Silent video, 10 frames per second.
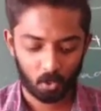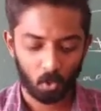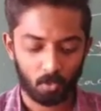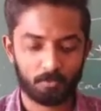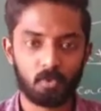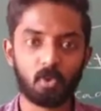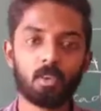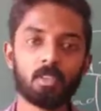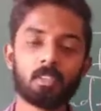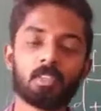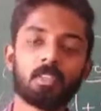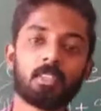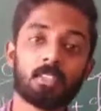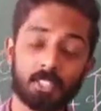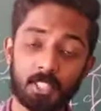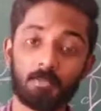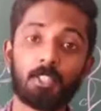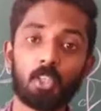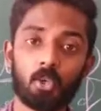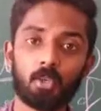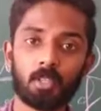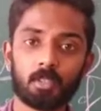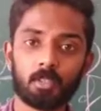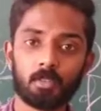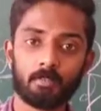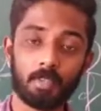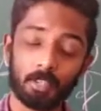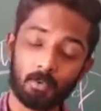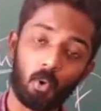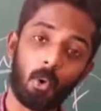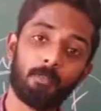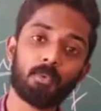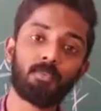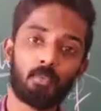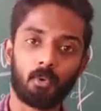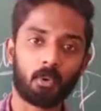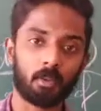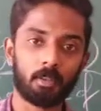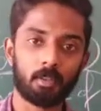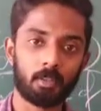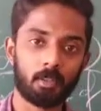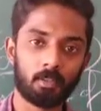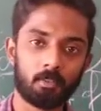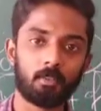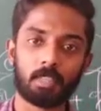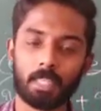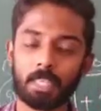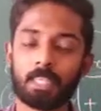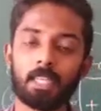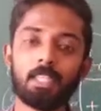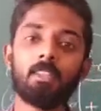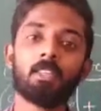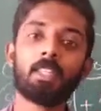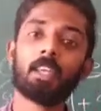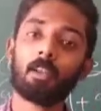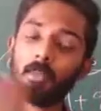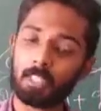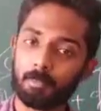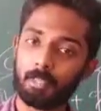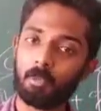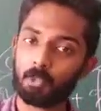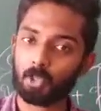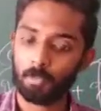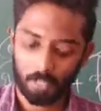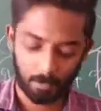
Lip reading: Hope for something good. We hope for, thinking that there will be something which will be